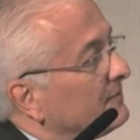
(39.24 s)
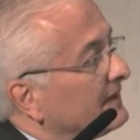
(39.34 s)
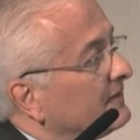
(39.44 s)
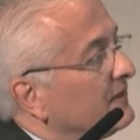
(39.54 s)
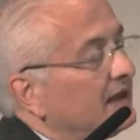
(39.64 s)

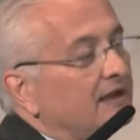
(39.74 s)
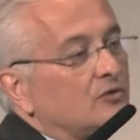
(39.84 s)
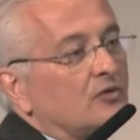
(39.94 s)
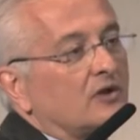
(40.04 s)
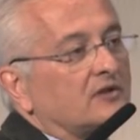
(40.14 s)
but they
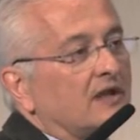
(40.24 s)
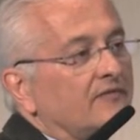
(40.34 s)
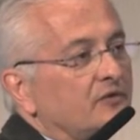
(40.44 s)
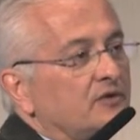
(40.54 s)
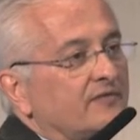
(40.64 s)
do not
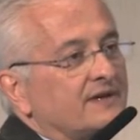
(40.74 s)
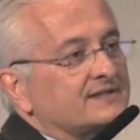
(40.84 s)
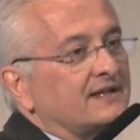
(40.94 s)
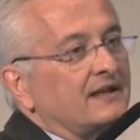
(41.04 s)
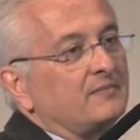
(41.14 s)
have
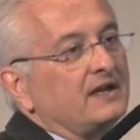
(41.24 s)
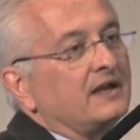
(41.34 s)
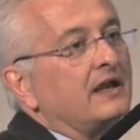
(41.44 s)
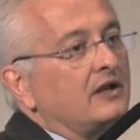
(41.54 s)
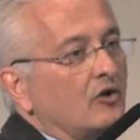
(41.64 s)
universal, I mean
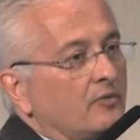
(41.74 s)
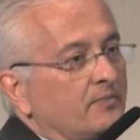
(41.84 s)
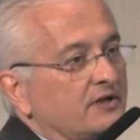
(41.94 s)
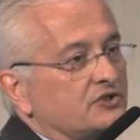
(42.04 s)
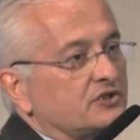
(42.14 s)
in all
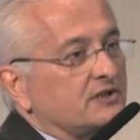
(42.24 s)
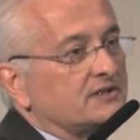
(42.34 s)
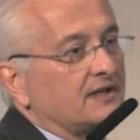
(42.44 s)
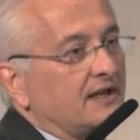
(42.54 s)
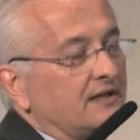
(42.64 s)

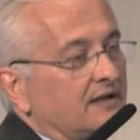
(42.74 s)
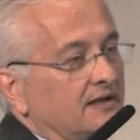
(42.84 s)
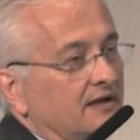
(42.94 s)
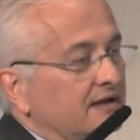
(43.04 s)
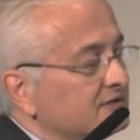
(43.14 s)
patients and
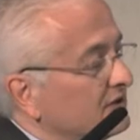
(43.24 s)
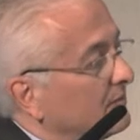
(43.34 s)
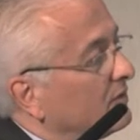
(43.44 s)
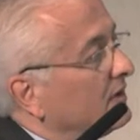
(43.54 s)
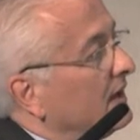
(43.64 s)
in a
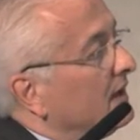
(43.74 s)
reasonable